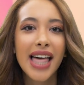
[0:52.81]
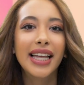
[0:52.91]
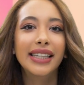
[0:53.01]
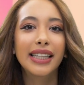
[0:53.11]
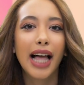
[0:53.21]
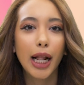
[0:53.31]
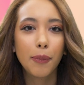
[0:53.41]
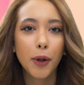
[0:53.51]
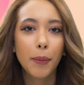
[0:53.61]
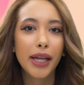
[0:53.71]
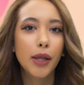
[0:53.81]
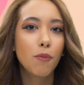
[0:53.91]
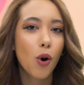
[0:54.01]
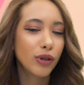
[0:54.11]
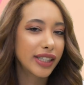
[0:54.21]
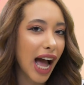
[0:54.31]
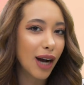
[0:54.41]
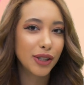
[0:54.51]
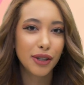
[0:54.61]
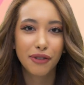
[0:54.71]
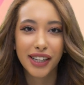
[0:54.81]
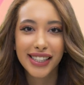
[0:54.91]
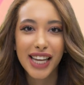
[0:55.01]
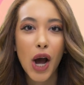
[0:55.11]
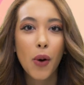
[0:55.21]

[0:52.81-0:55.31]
that'll help you make the most out of it.